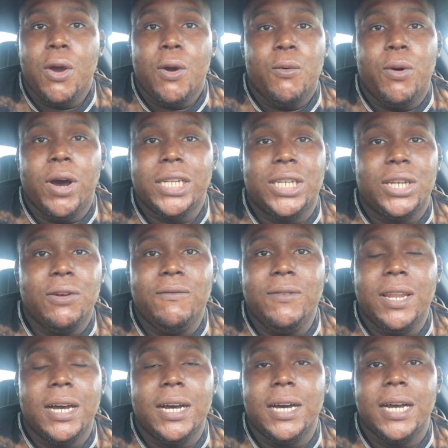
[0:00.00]
what
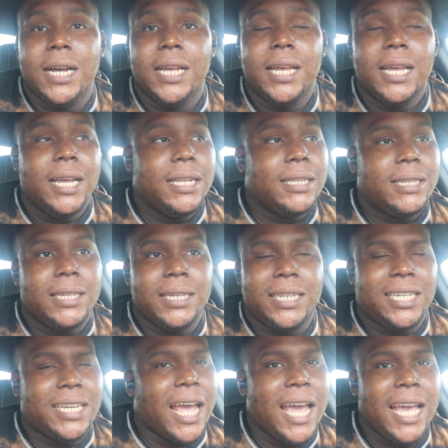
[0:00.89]
you've done
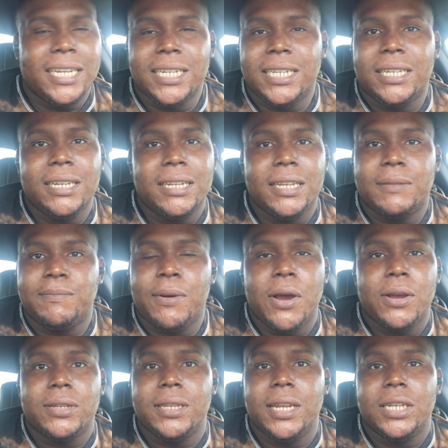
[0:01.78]
to change into this
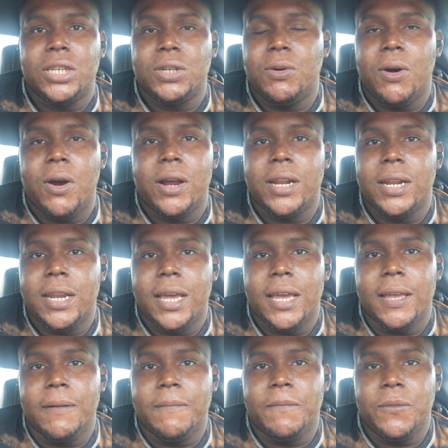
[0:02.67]
person that you are
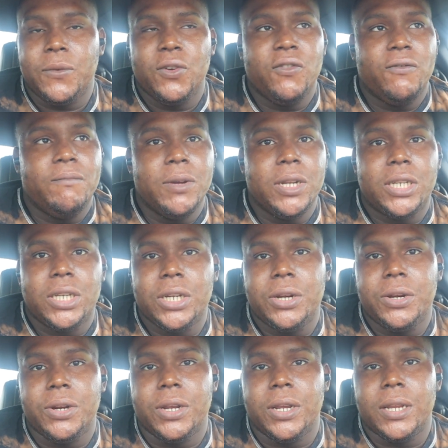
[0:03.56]
today. You've
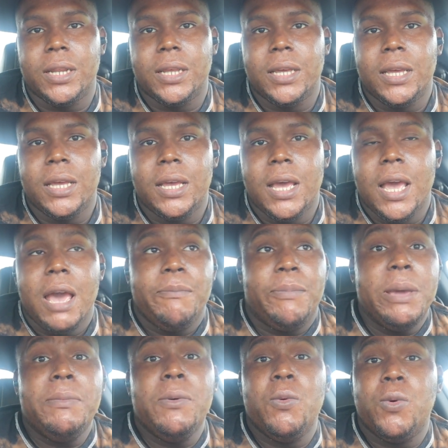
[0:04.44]
matured.
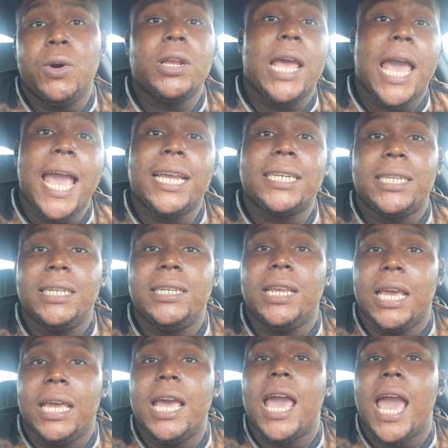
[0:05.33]
People would
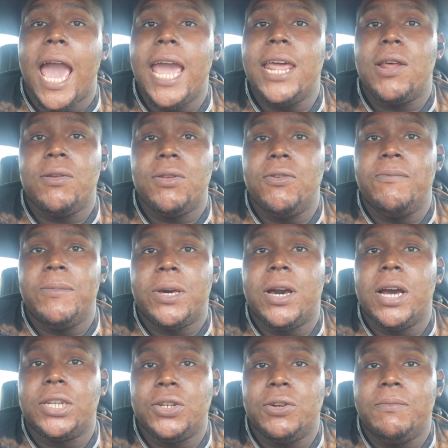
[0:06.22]
actually hate on you
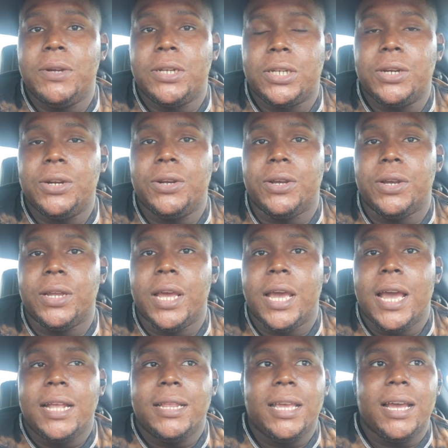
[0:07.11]
because you matured.
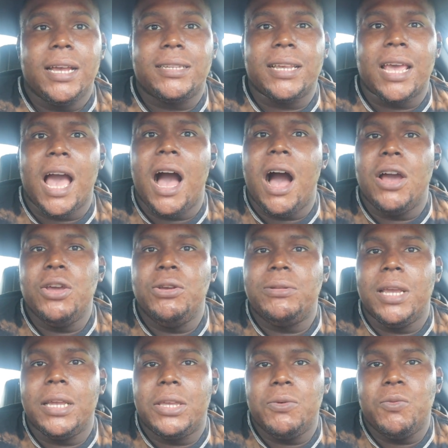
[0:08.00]
They'll say, oh,
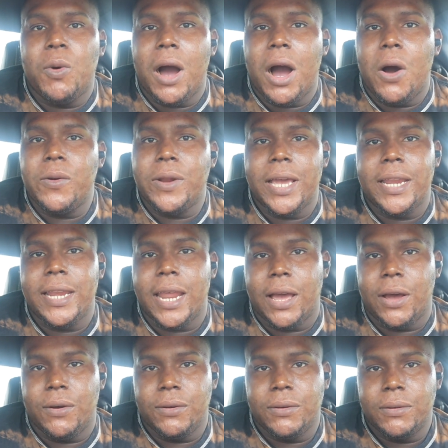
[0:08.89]
you think you all that
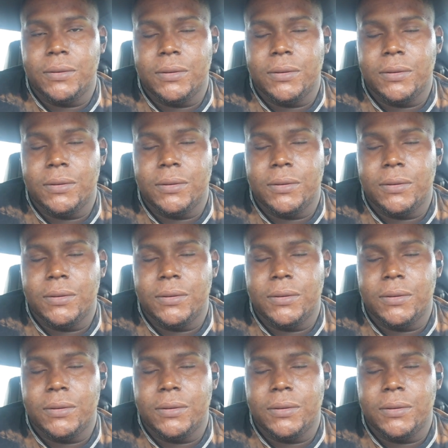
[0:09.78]
now?